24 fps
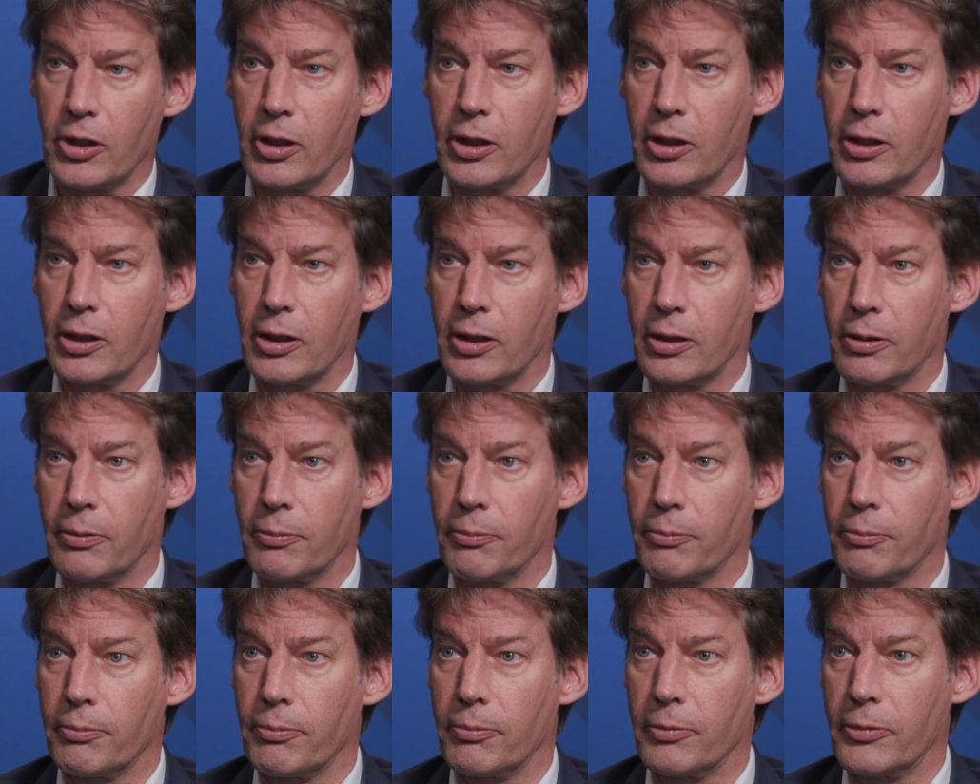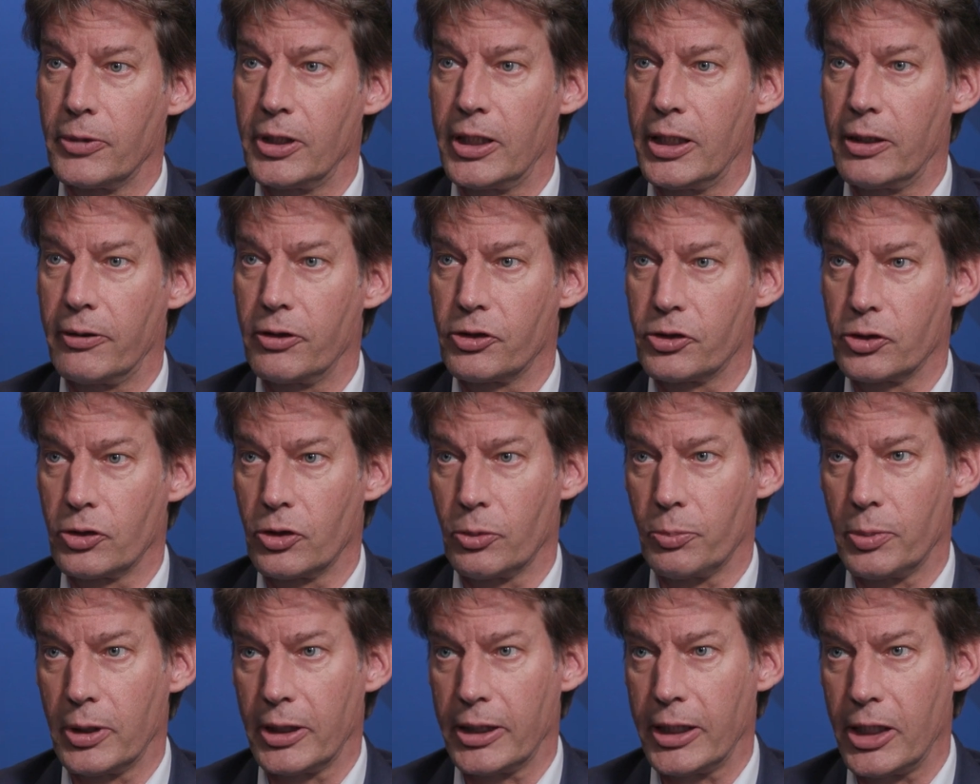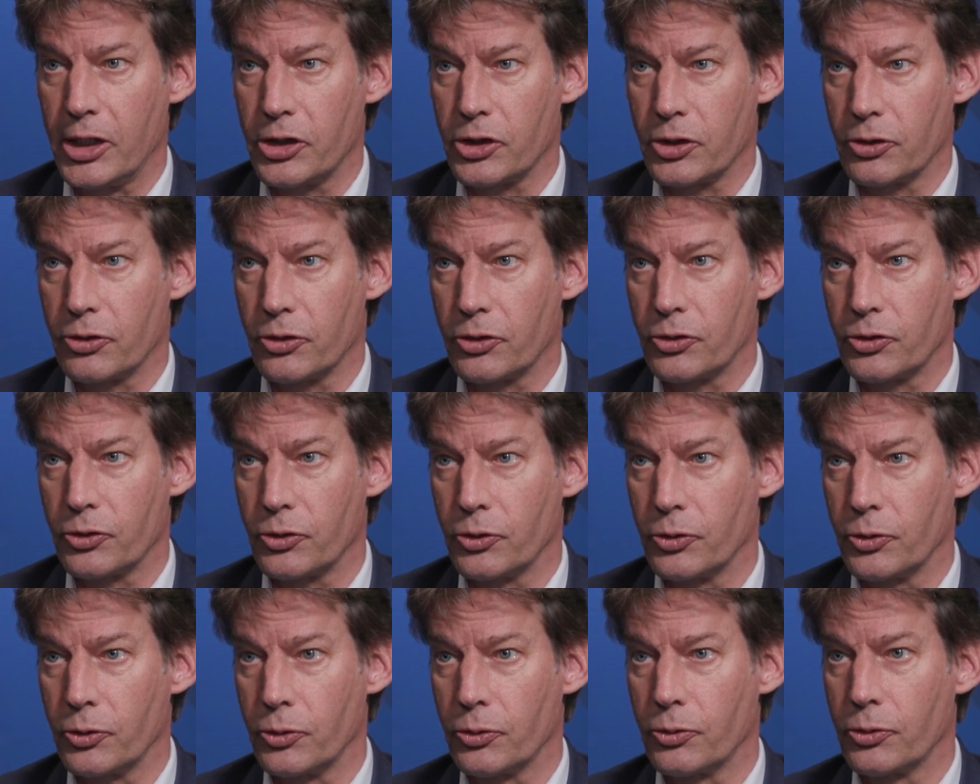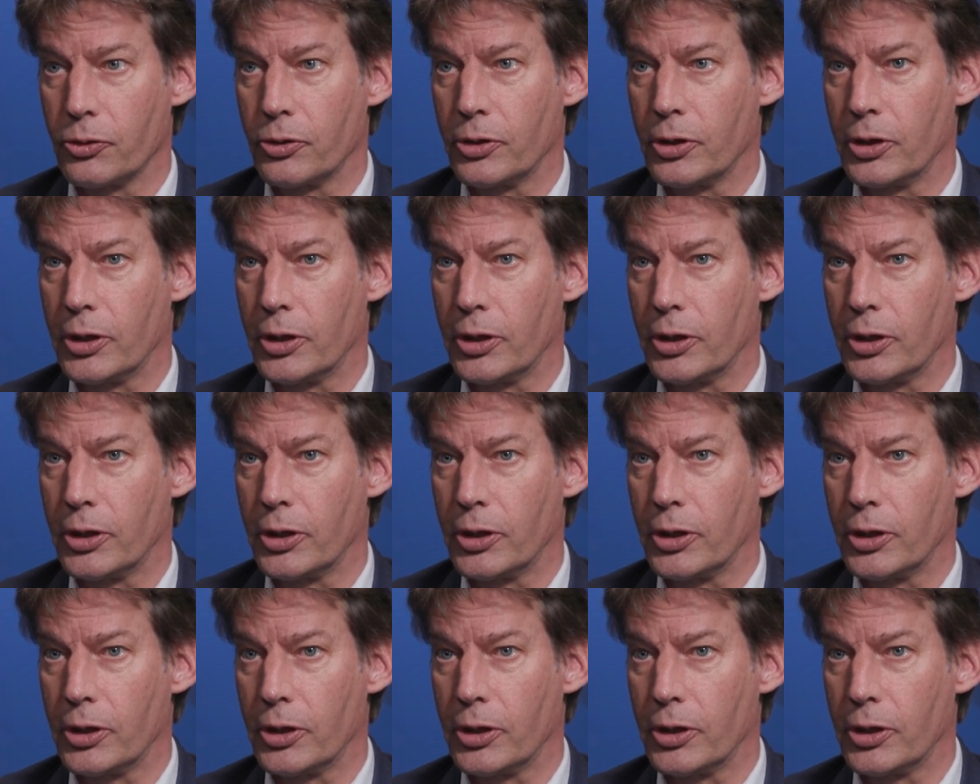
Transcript: there is an obligation to